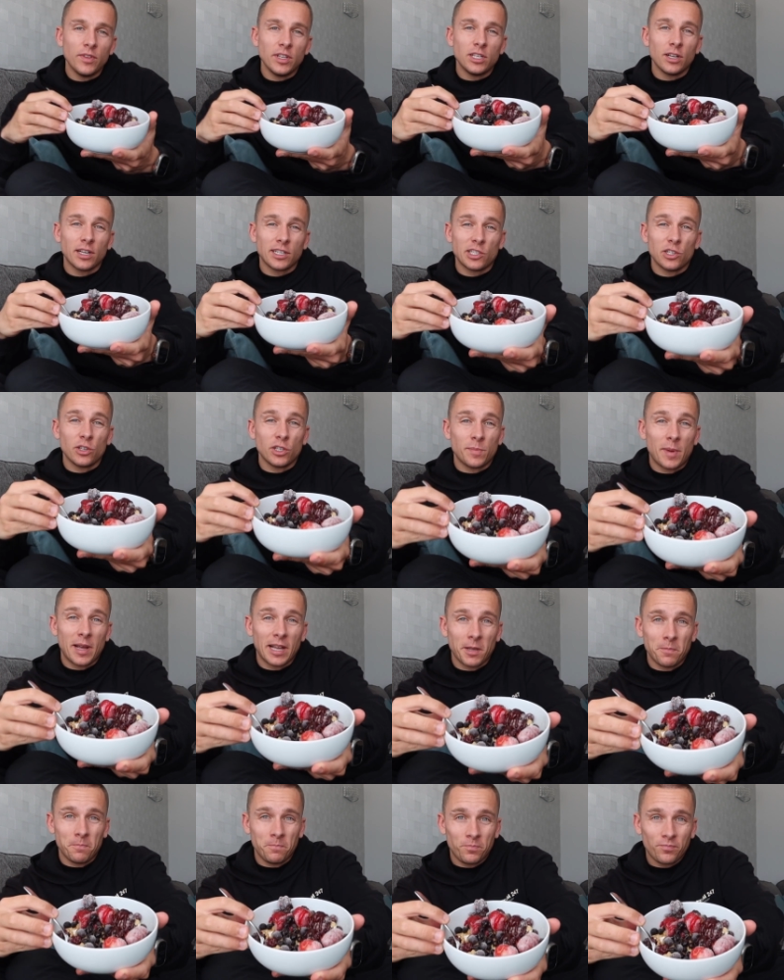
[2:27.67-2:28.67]
this looks
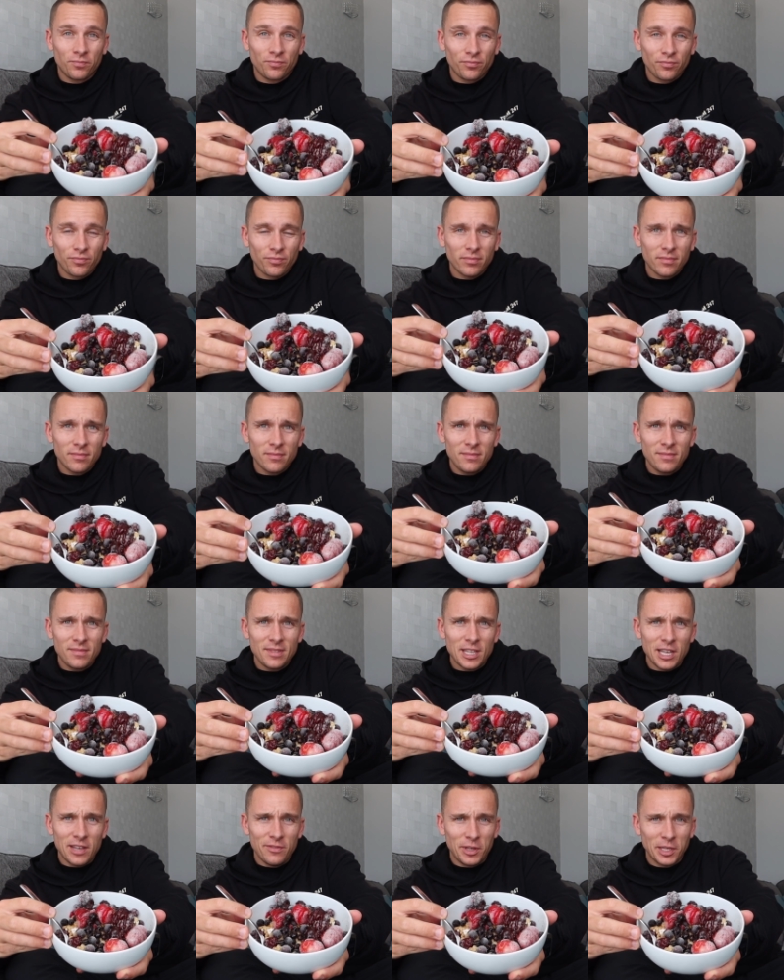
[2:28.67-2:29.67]
banging,
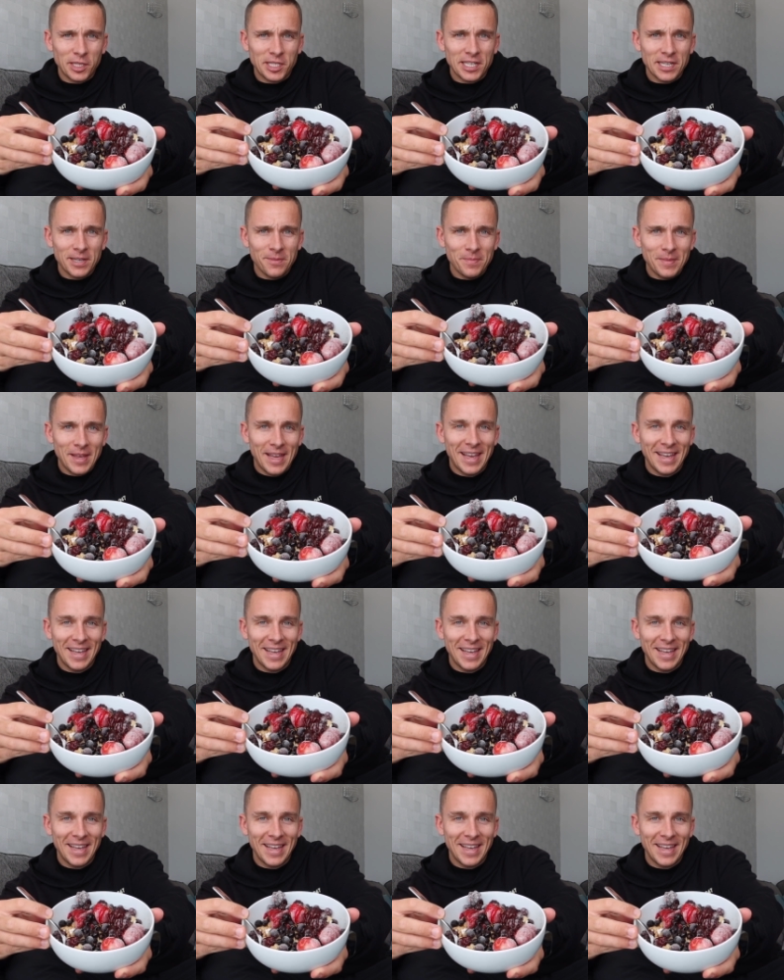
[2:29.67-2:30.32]
if you can see it.